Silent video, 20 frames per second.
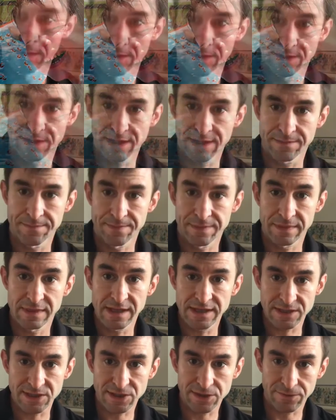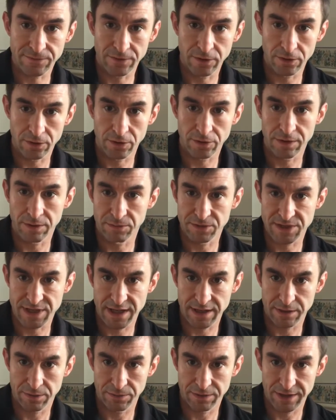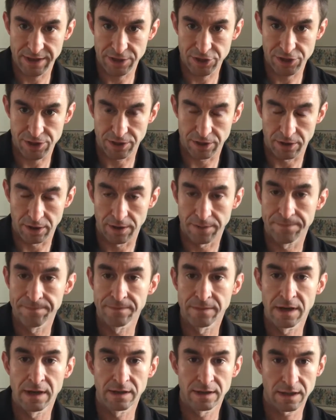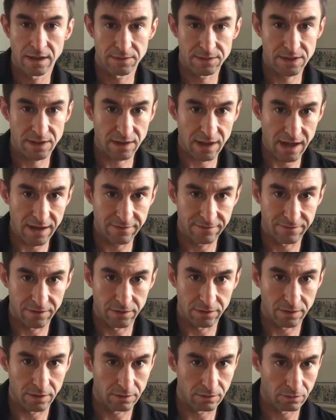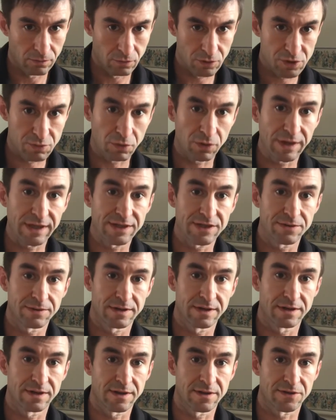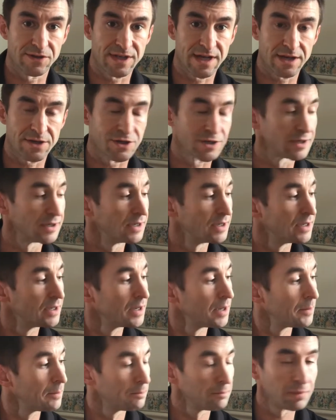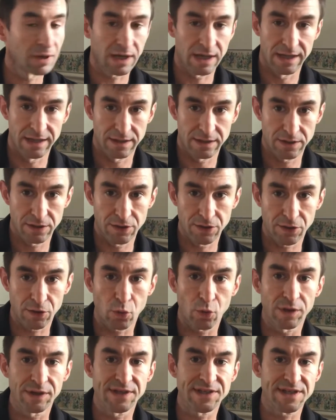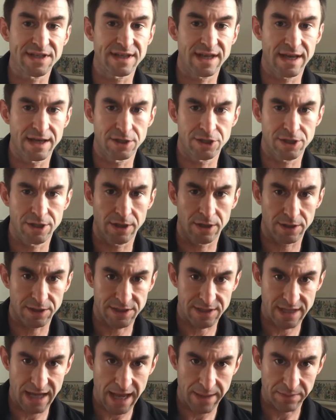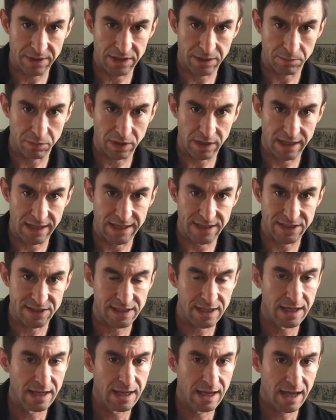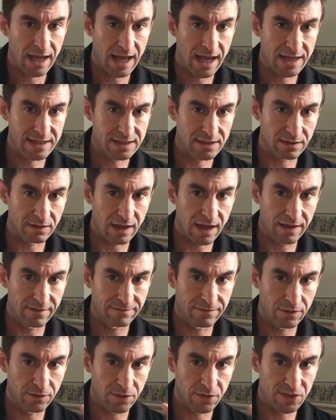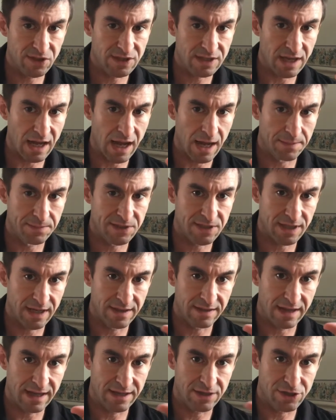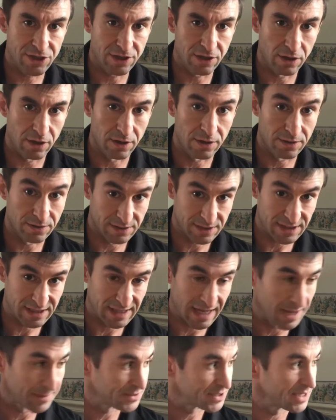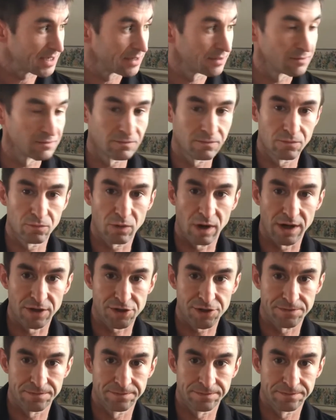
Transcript: See, this is a photo that was taken with HDR. Now it's a live photo, which we'll get to in another section, but you're going to see the HDR snap into place as the live photo stops and the HDR snaps in. Watch.